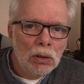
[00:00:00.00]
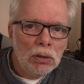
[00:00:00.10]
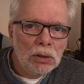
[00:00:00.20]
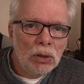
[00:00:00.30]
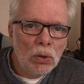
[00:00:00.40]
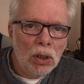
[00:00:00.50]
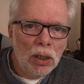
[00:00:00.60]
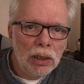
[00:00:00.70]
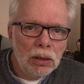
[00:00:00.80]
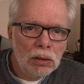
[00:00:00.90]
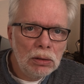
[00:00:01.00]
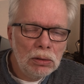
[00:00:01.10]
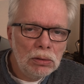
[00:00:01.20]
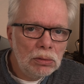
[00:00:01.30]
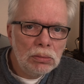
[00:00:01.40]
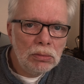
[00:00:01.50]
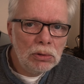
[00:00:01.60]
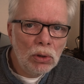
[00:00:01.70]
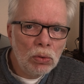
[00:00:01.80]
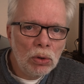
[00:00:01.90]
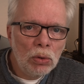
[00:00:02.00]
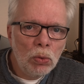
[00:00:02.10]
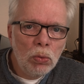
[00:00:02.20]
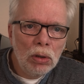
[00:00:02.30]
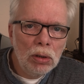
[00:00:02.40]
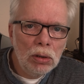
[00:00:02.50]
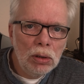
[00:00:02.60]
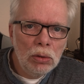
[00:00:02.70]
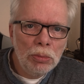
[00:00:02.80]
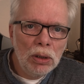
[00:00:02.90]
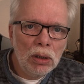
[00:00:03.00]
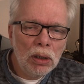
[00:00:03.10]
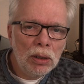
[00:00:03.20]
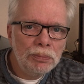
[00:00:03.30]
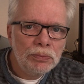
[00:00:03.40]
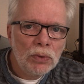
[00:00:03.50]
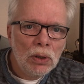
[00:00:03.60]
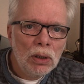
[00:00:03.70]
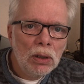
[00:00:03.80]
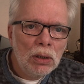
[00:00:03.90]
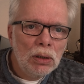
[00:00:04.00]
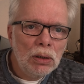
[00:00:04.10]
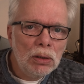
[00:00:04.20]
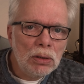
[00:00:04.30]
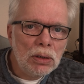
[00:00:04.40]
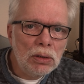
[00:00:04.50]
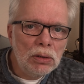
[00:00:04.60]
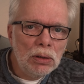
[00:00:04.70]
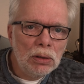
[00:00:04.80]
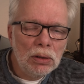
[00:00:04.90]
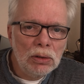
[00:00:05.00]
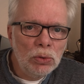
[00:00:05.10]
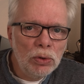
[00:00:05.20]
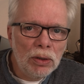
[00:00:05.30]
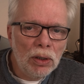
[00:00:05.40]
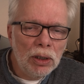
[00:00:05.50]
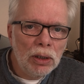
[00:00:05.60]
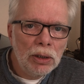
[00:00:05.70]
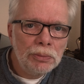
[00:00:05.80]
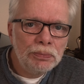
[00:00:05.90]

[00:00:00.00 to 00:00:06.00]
So I don't know what Luminar is doing there.